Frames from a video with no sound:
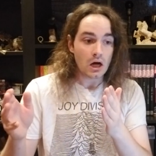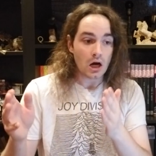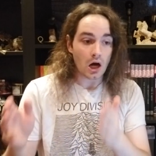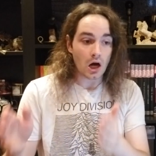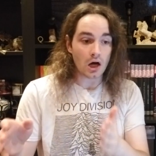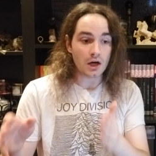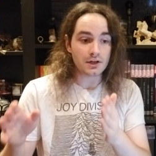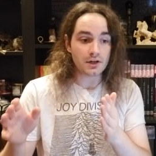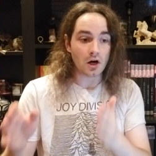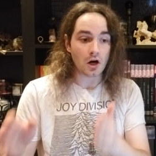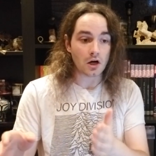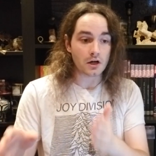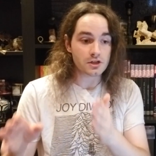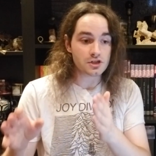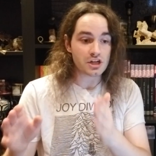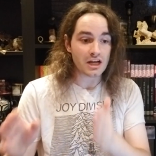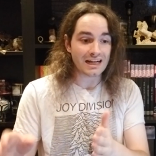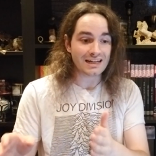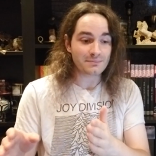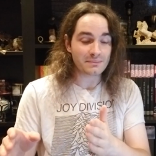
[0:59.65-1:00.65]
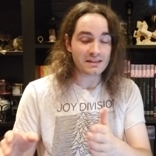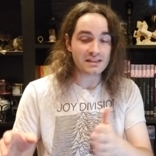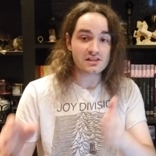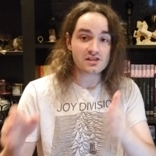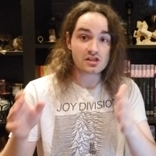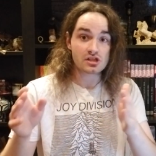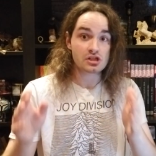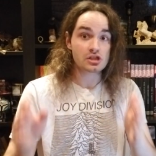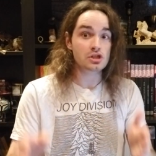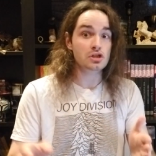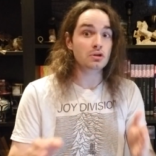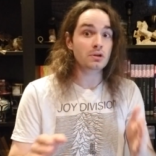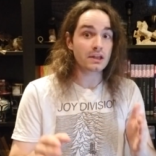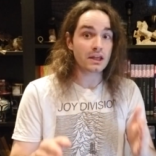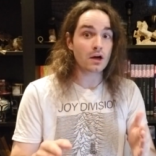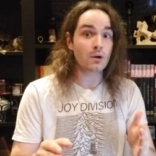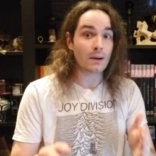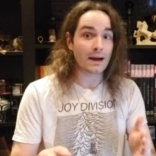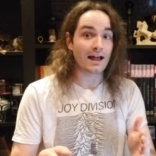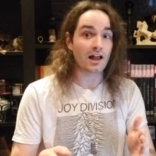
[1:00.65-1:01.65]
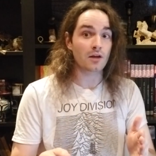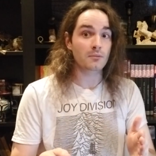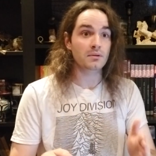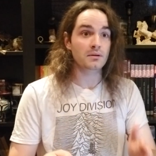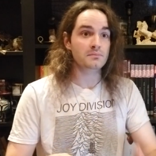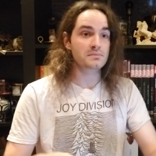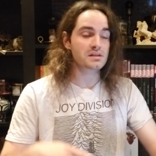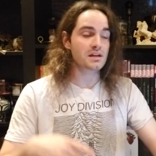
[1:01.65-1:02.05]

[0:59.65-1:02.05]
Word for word: on Arch Enemy's studio albums.